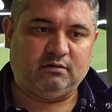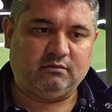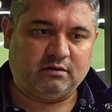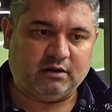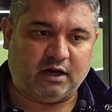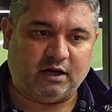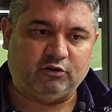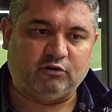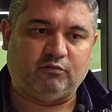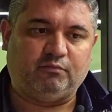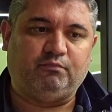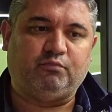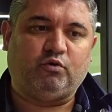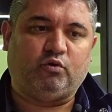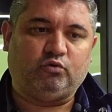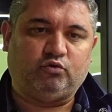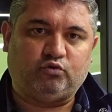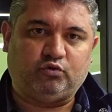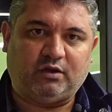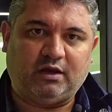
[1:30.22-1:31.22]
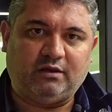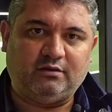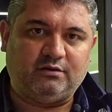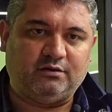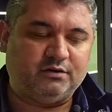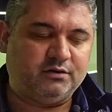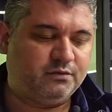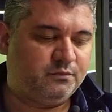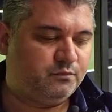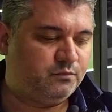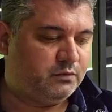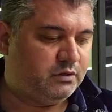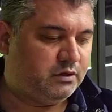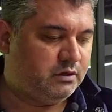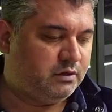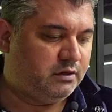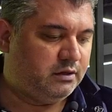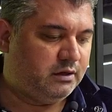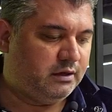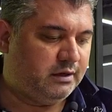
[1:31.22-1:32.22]
kind of brought together,
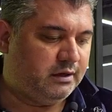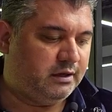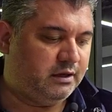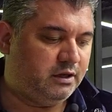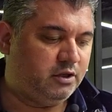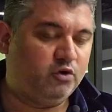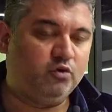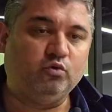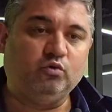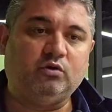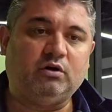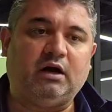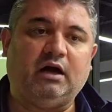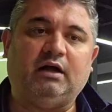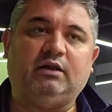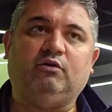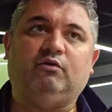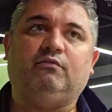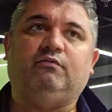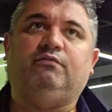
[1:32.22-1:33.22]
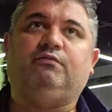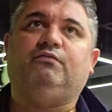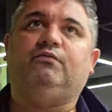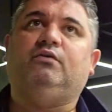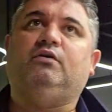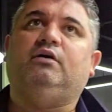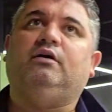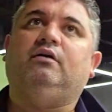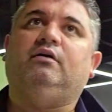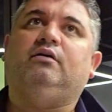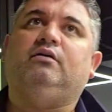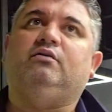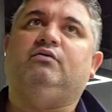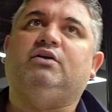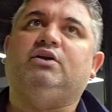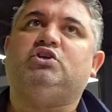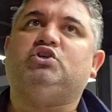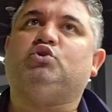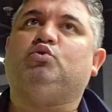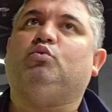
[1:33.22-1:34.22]
you kind of
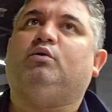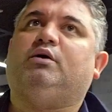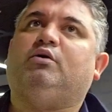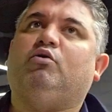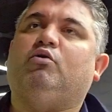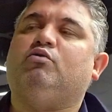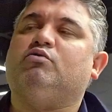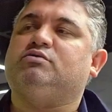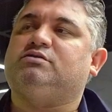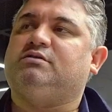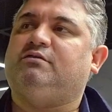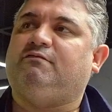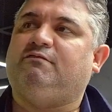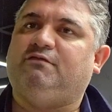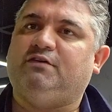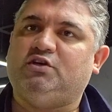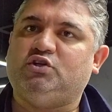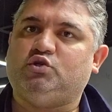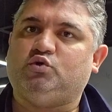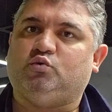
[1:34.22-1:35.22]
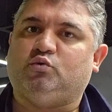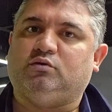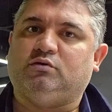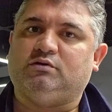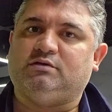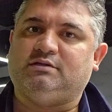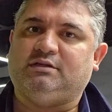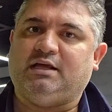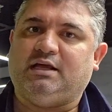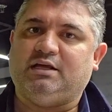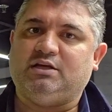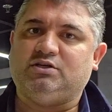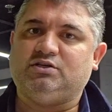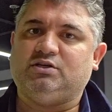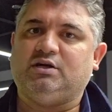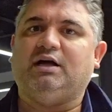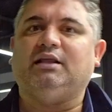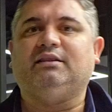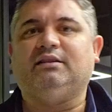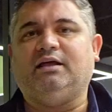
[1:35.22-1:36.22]
reach to a concept visual stage,
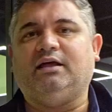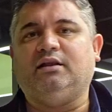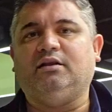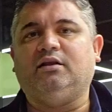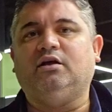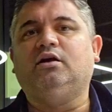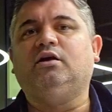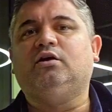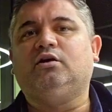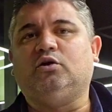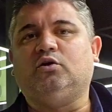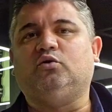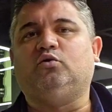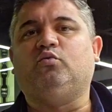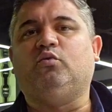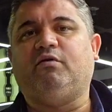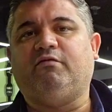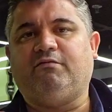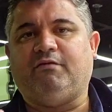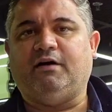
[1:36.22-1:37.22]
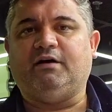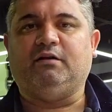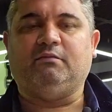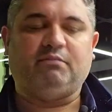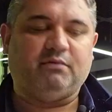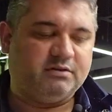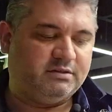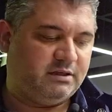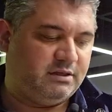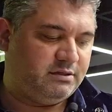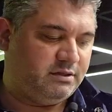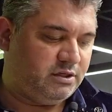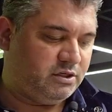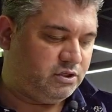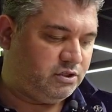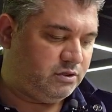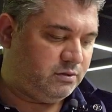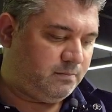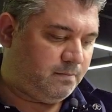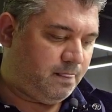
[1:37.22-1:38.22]
and then you do a final
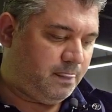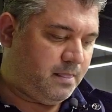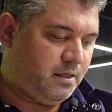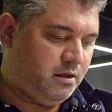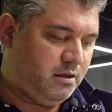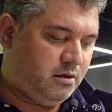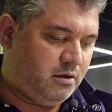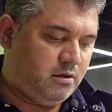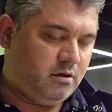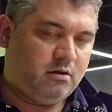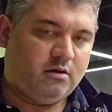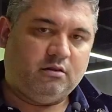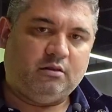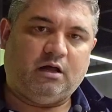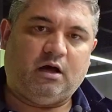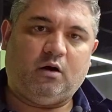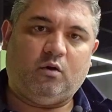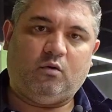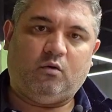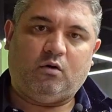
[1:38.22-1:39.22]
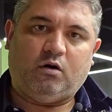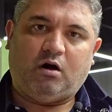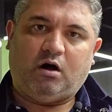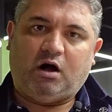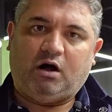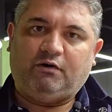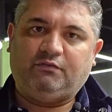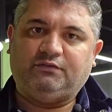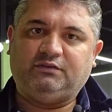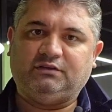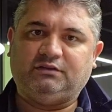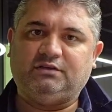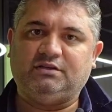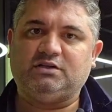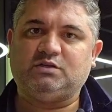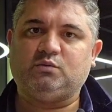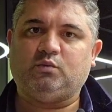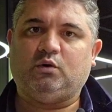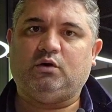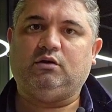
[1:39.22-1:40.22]
presentation. Now, after
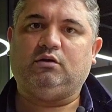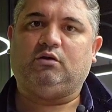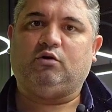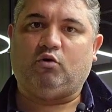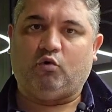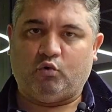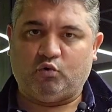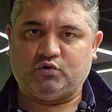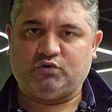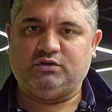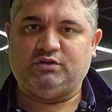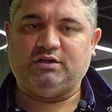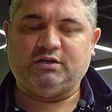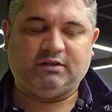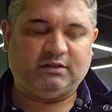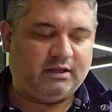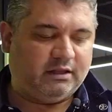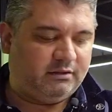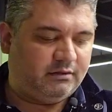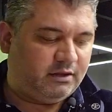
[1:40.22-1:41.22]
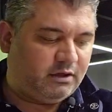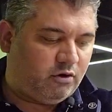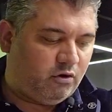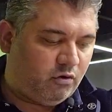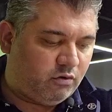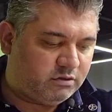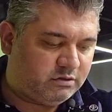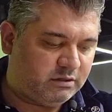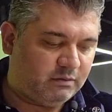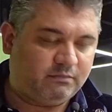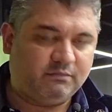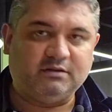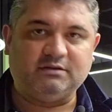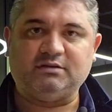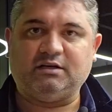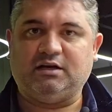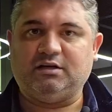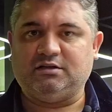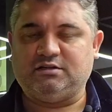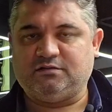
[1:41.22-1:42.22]
this one, considering that the concept
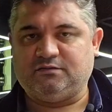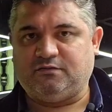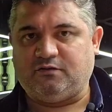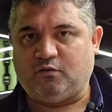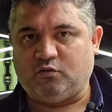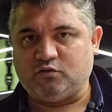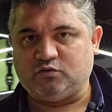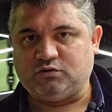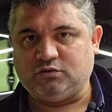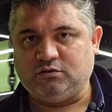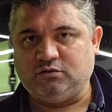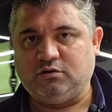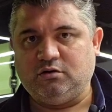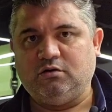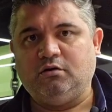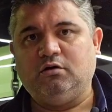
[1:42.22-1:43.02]
design is frozen,